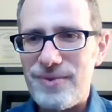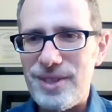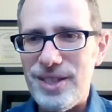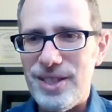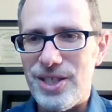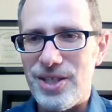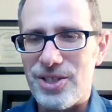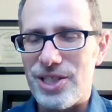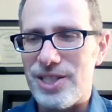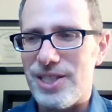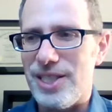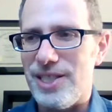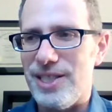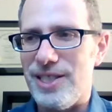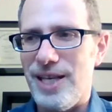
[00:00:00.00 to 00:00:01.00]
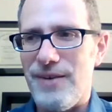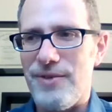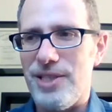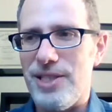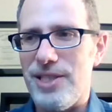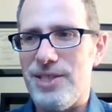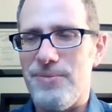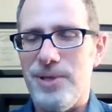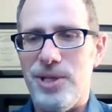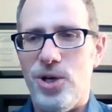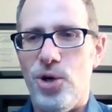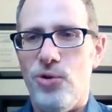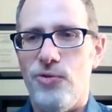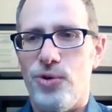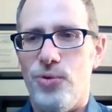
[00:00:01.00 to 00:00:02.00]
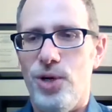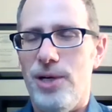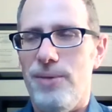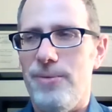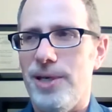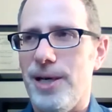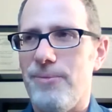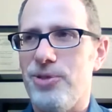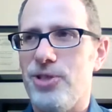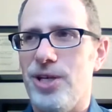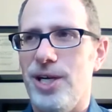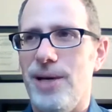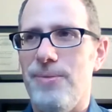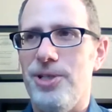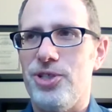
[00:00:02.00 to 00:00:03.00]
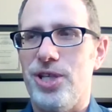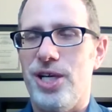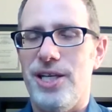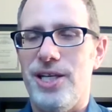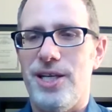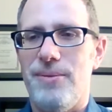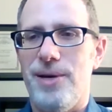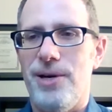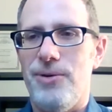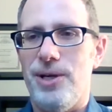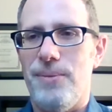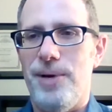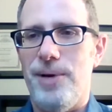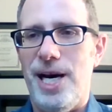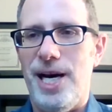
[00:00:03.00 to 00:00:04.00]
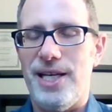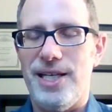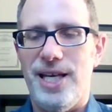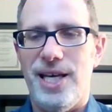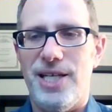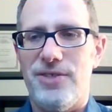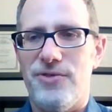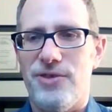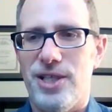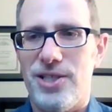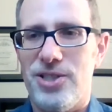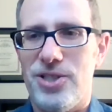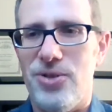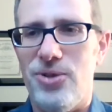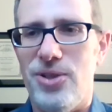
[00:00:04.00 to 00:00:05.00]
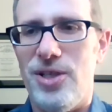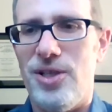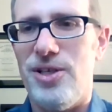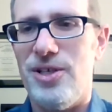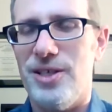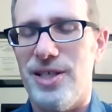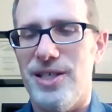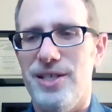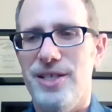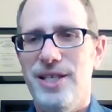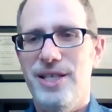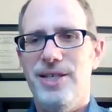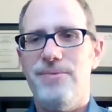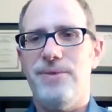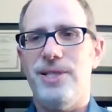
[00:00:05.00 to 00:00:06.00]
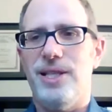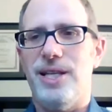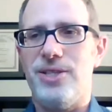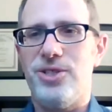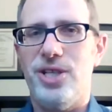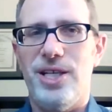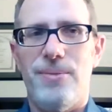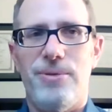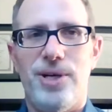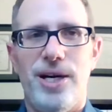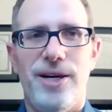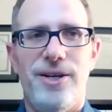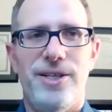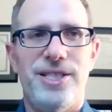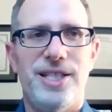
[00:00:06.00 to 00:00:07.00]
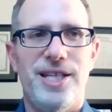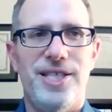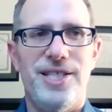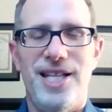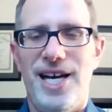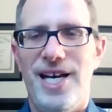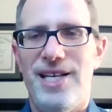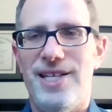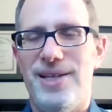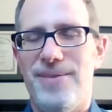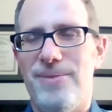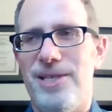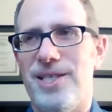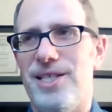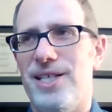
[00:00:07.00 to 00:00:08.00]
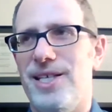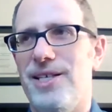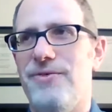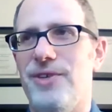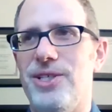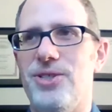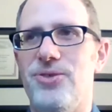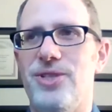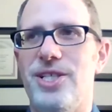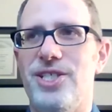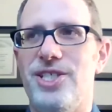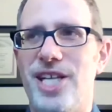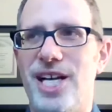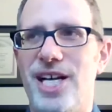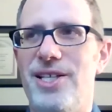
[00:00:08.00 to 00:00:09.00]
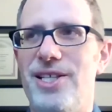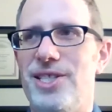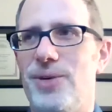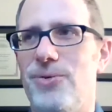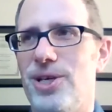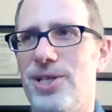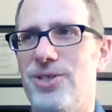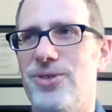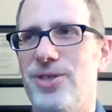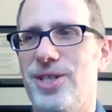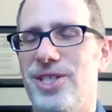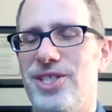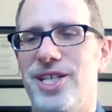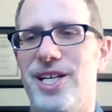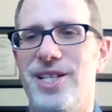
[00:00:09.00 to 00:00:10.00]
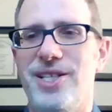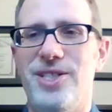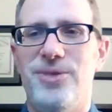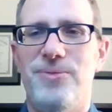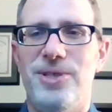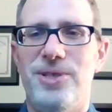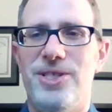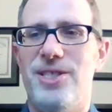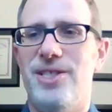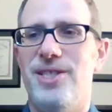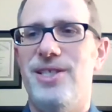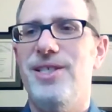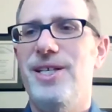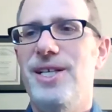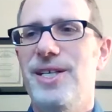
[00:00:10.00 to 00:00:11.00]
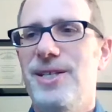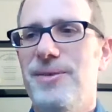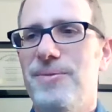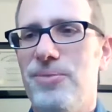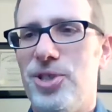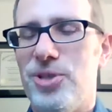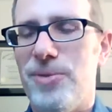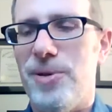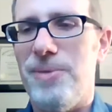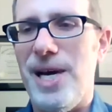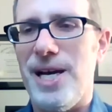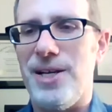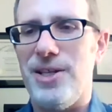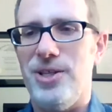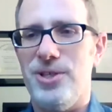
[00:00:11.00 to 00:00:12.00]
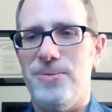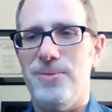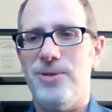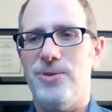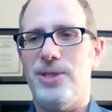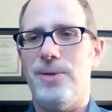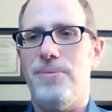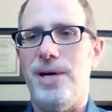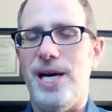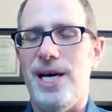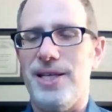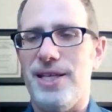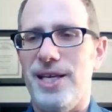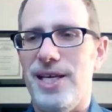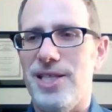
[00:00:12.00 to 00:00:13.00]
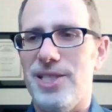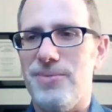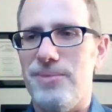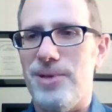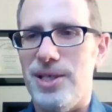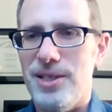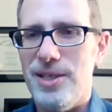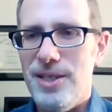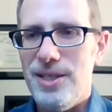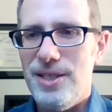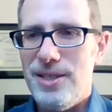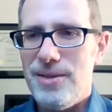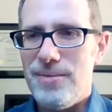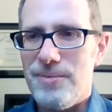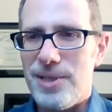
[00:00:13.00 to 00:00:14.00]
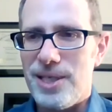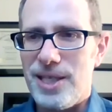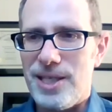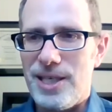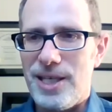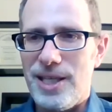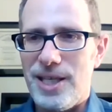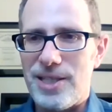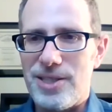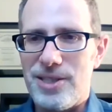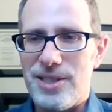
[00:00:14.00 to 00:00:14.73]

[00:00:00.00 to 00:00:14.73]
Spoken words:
It's just it's been overwhelming. I've been trying to come out with a podcast for like so long and been like trying to prioritize that. And I'm like, if I do the challenge, I want to do the challenge, but it's going to push me back a little bit with a podcast. But I like,